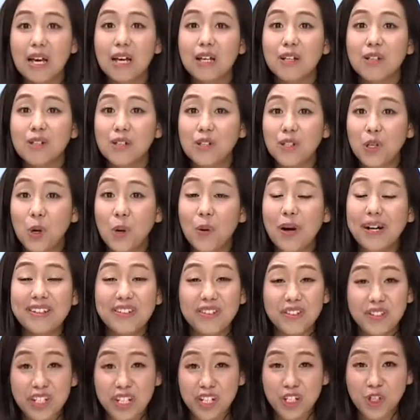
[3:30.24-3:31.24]
So a
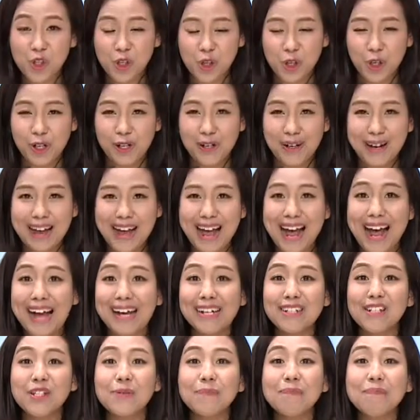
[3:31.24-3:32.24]
teacher
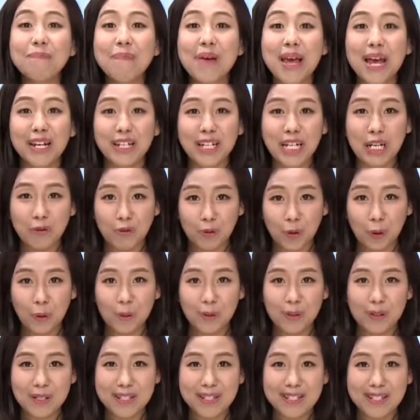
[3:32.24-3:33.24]
has many
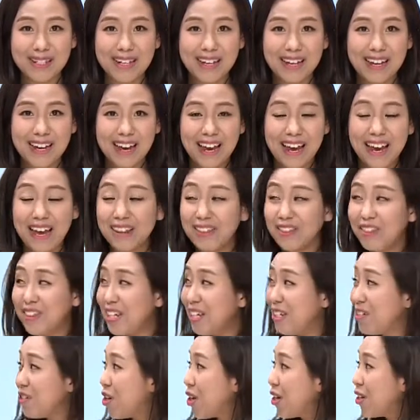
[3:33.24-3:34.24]
roles, and
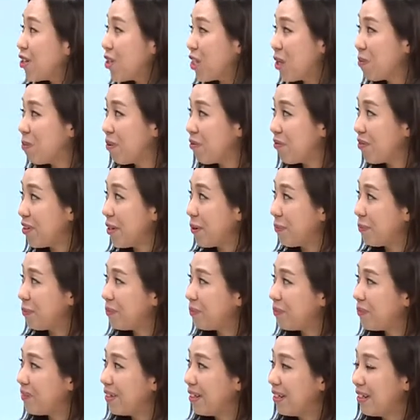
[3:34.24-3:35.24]
these are some of them.
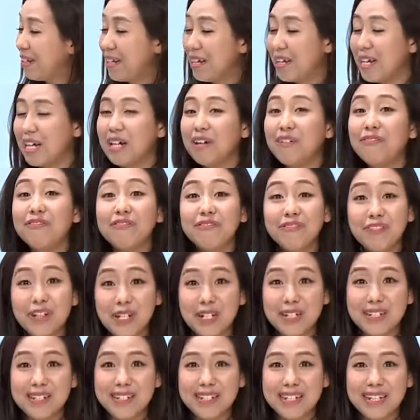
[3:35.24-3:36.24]

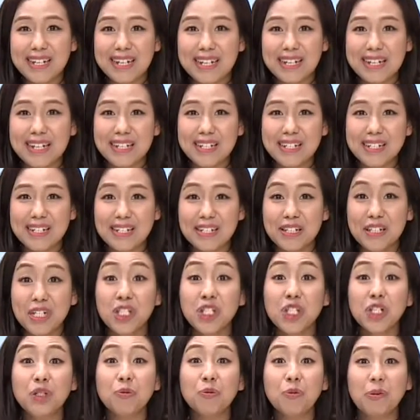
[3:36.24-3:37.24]
First is the
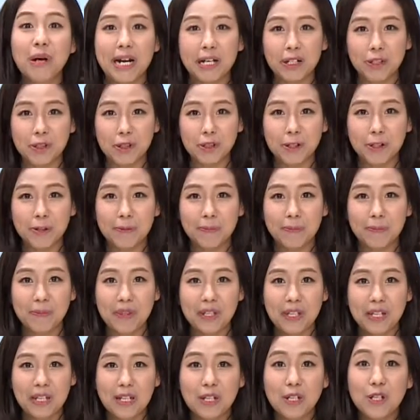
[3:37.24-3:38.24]
director.
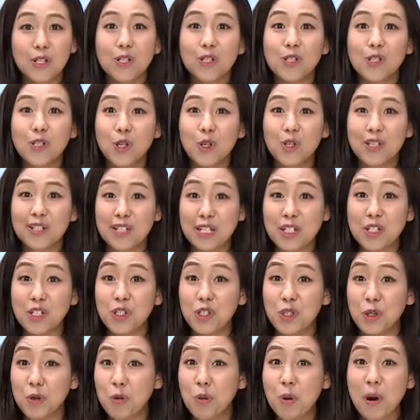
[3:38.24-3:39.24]
So since
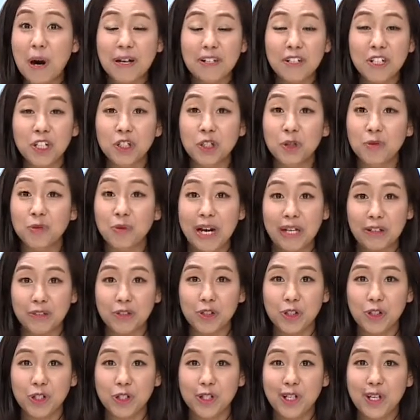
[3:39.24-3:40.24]
you are the
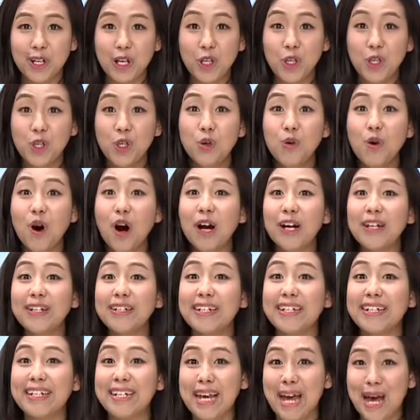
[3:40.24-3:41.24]
director, you are
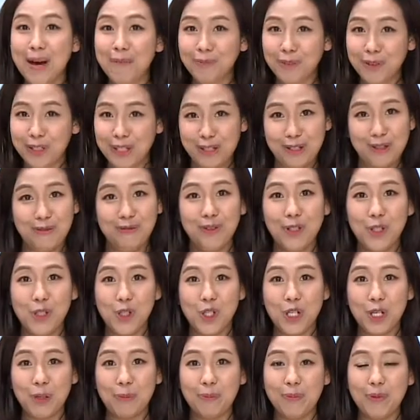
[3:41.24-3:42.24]
the captain of the
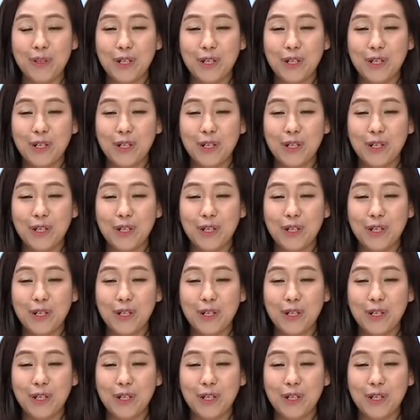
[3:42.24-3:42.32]
ship.